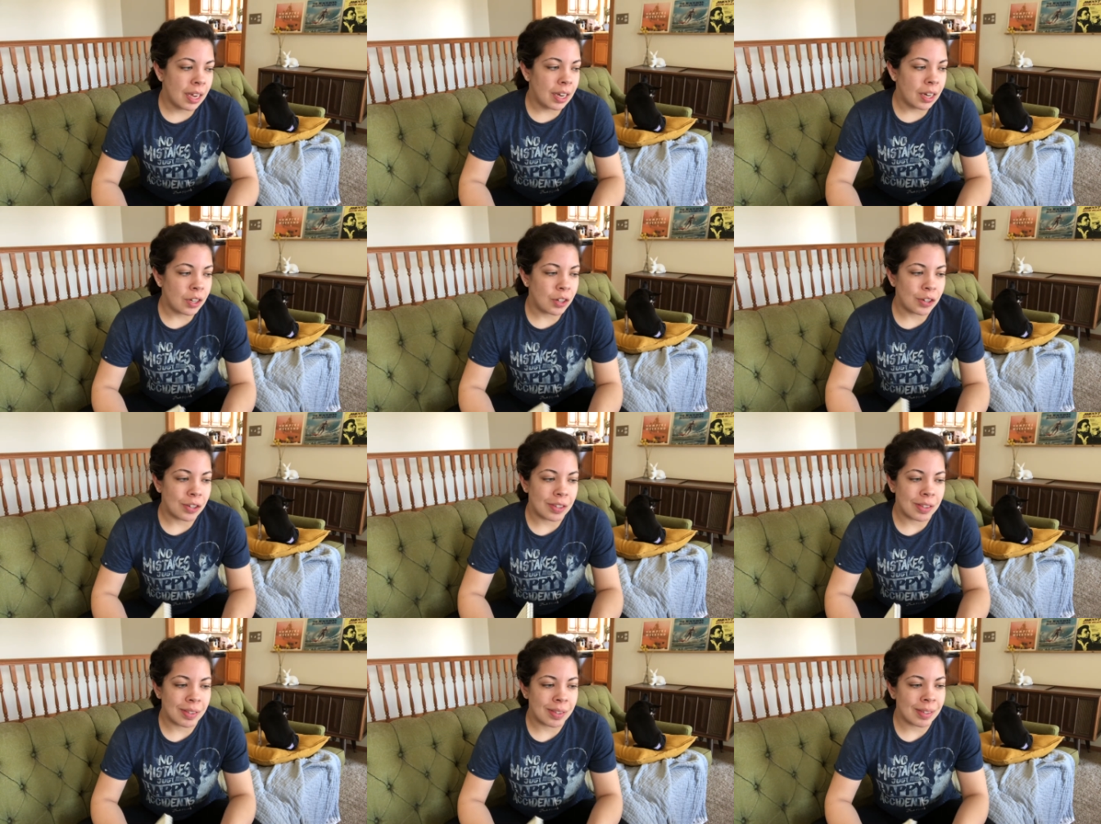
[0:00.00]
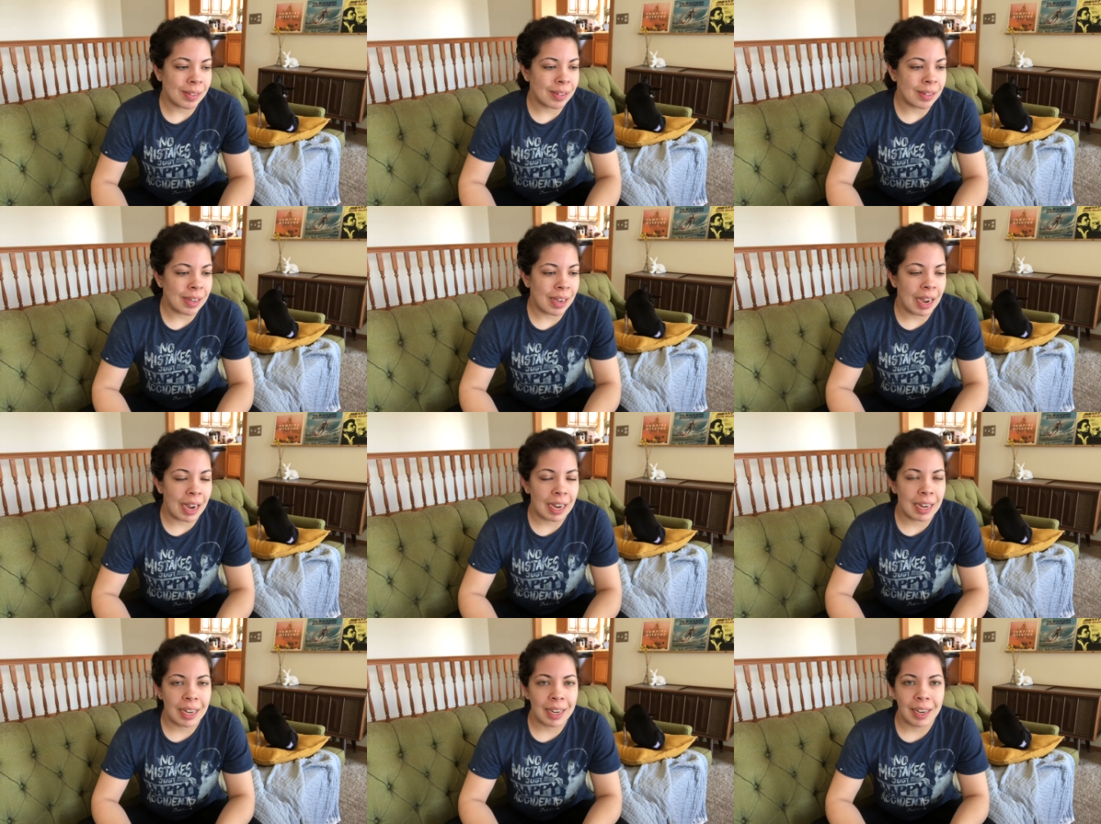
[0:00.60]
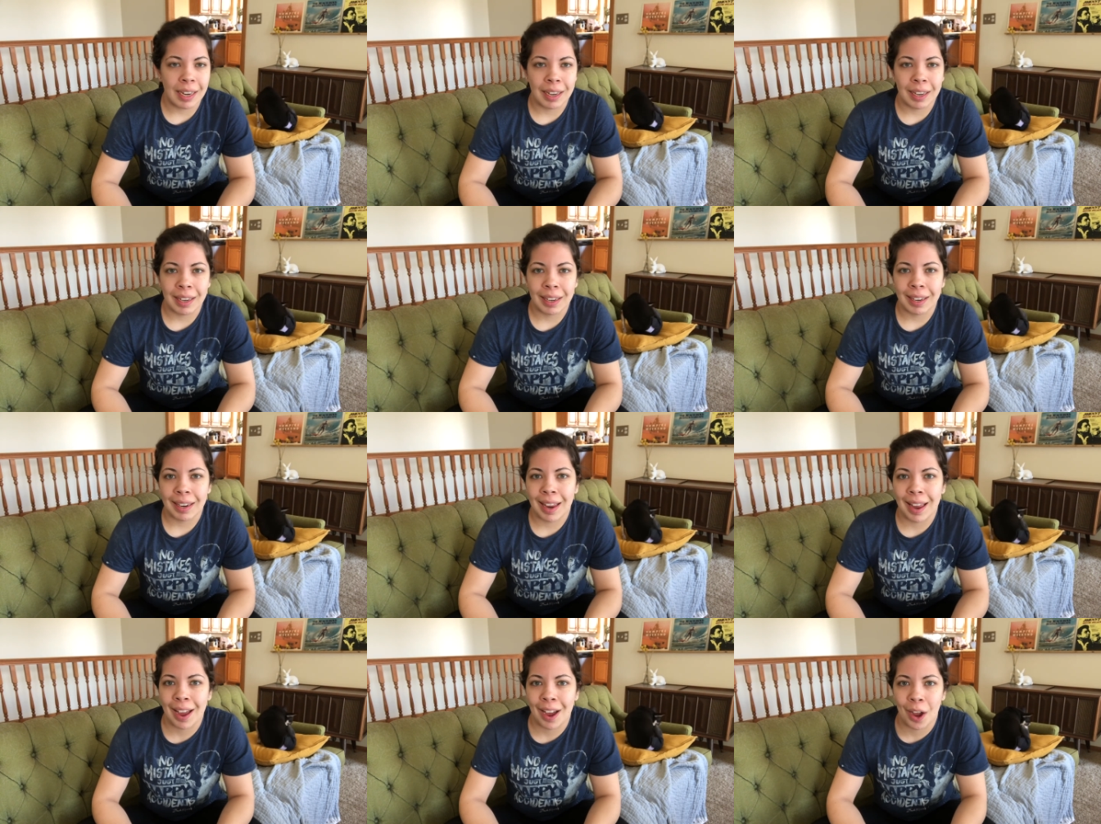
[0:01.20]
just kind of
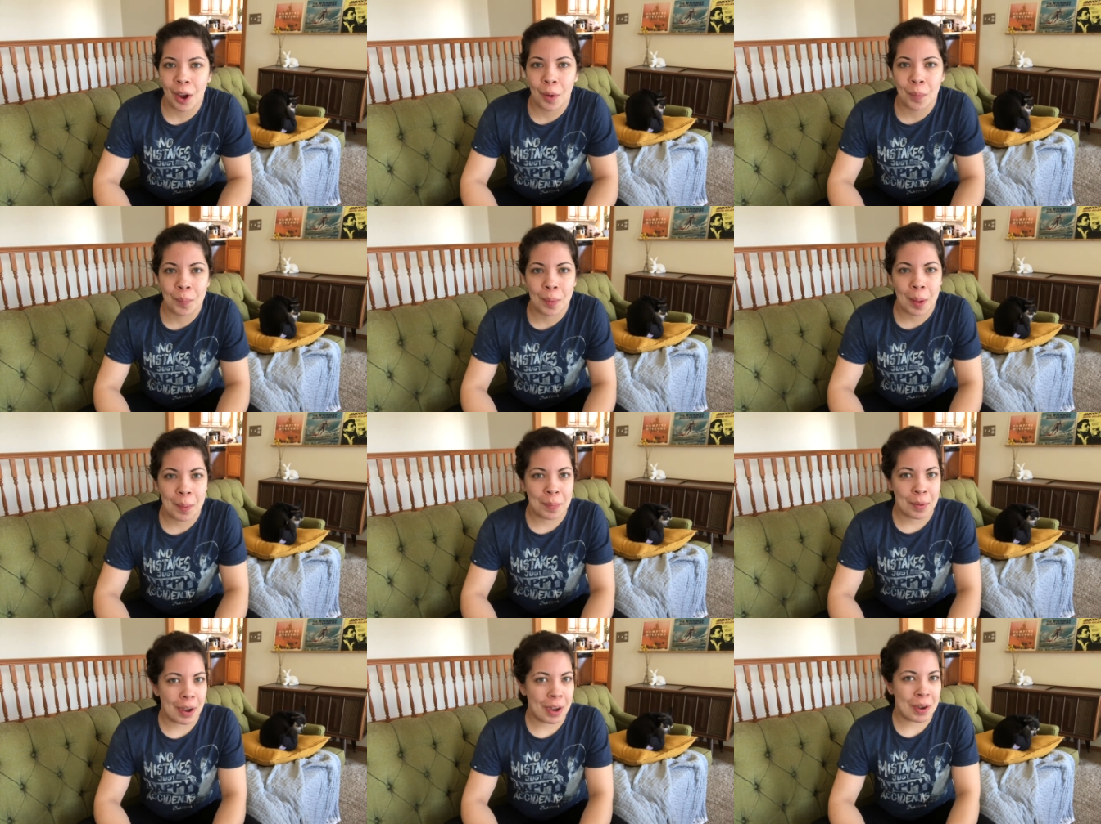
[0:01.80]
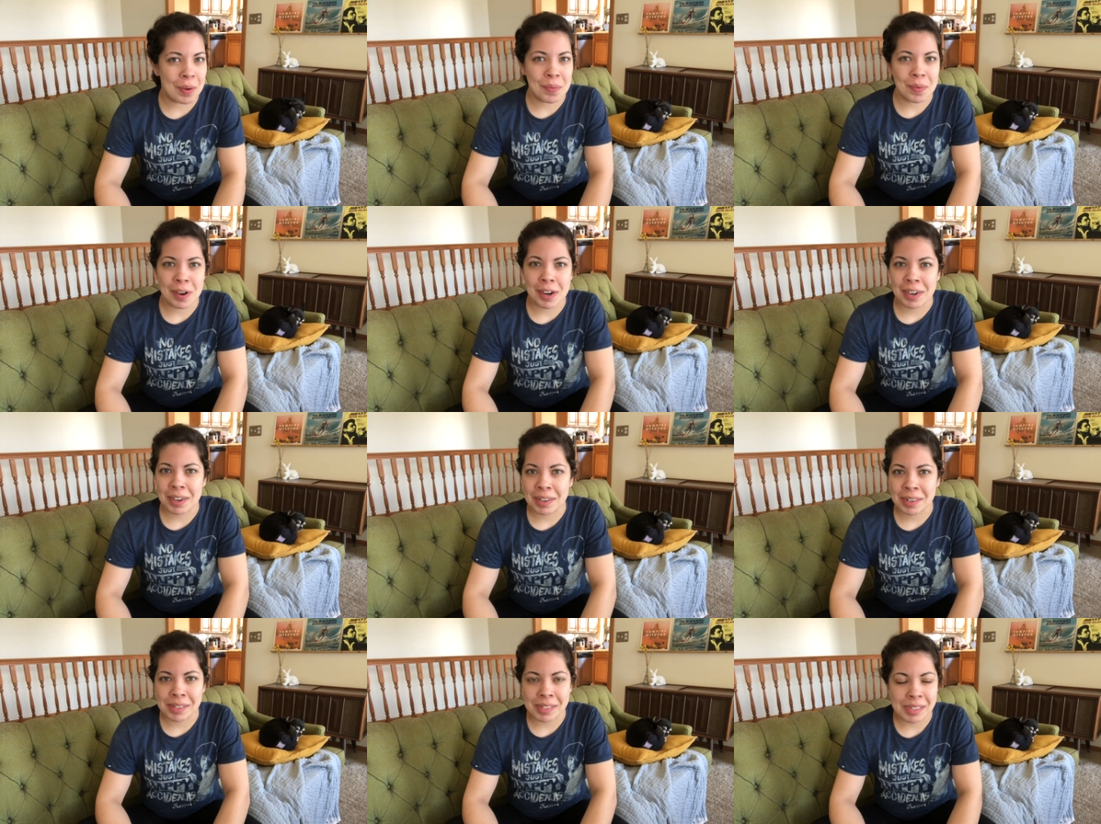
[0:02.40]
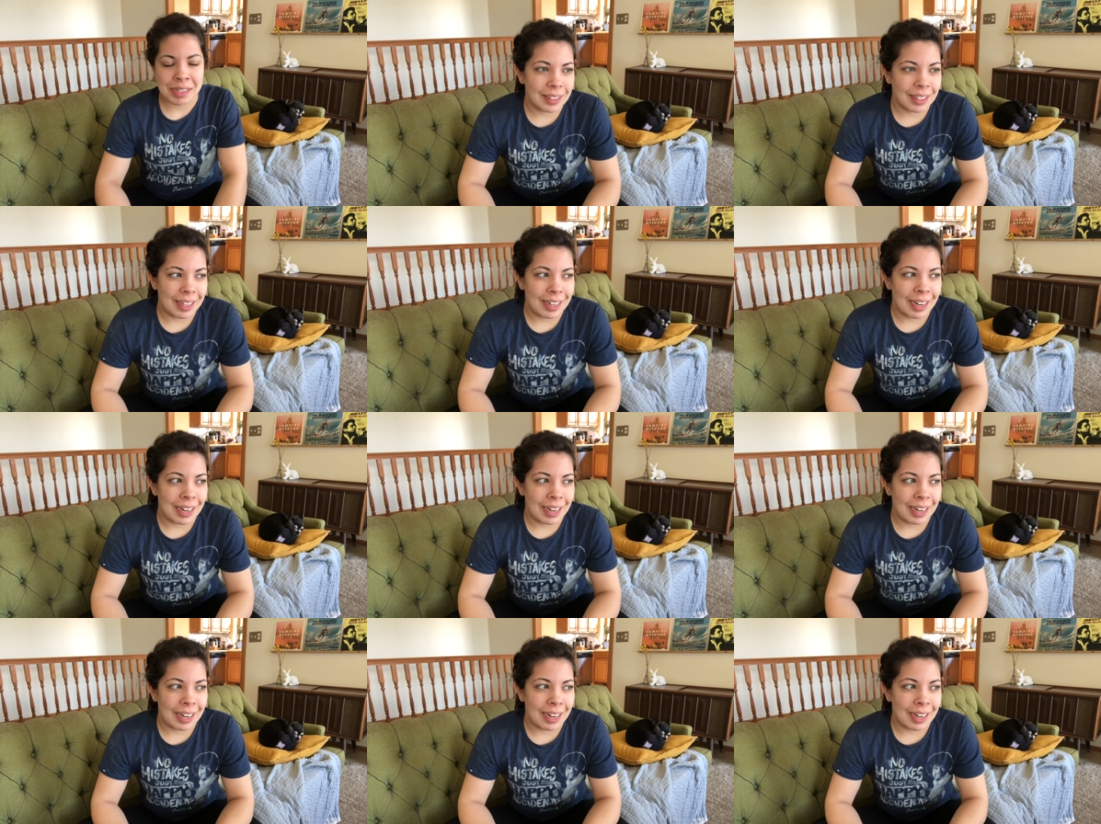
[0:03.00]
how my brain works.